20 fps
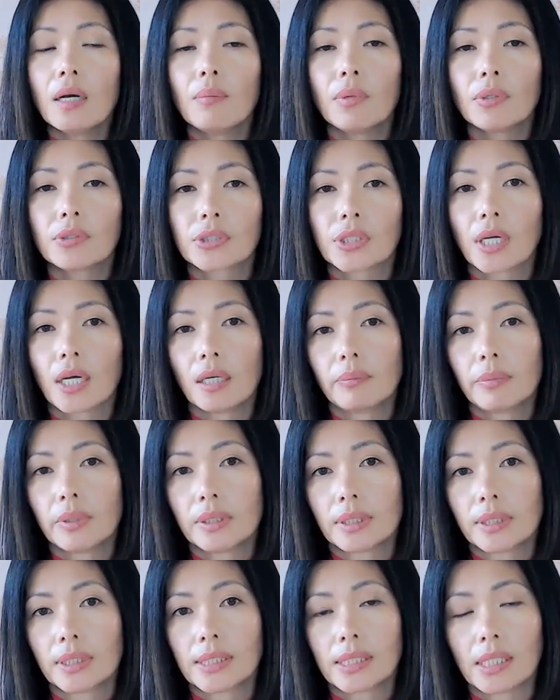most
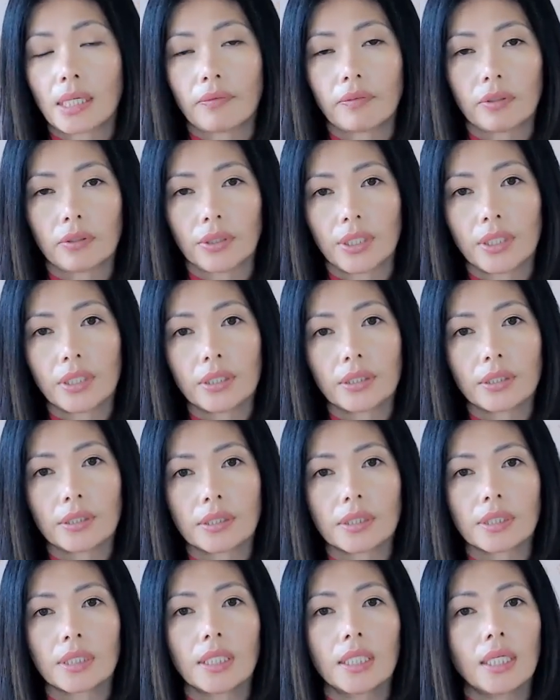commonly several years,